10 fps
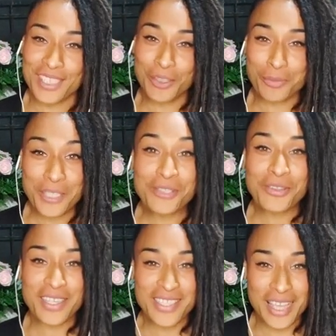no pienso
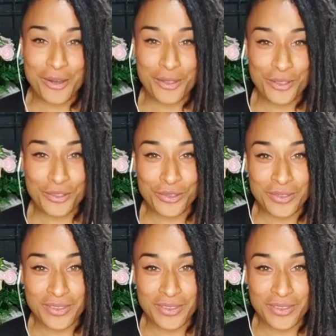que sea justo.